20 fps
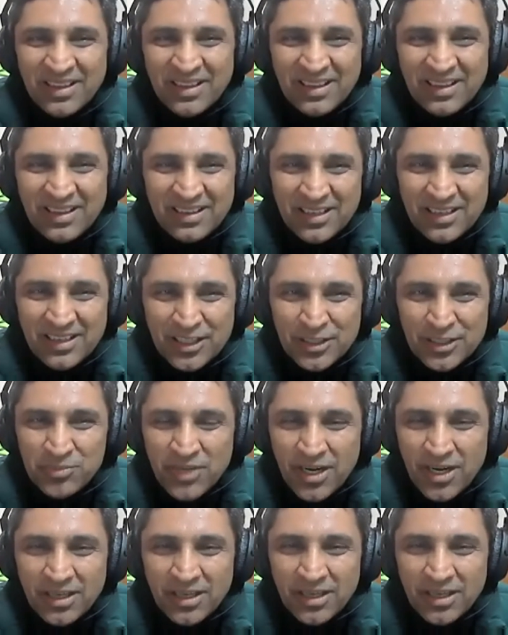uh,
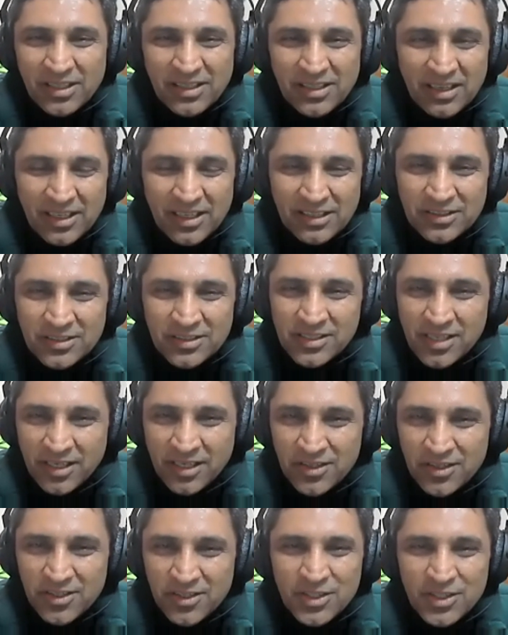and the
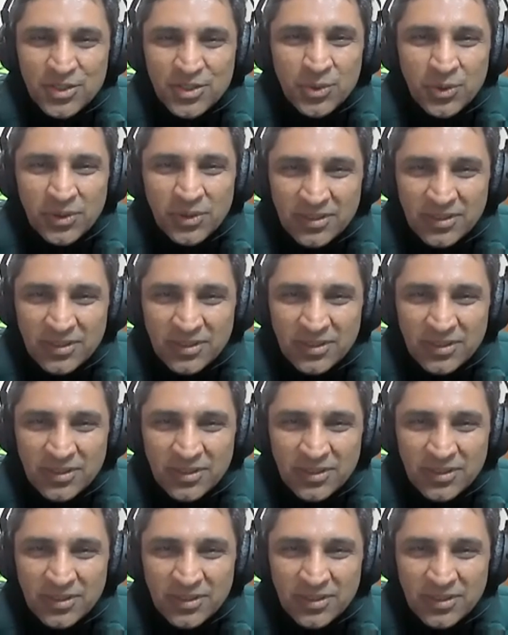secondary school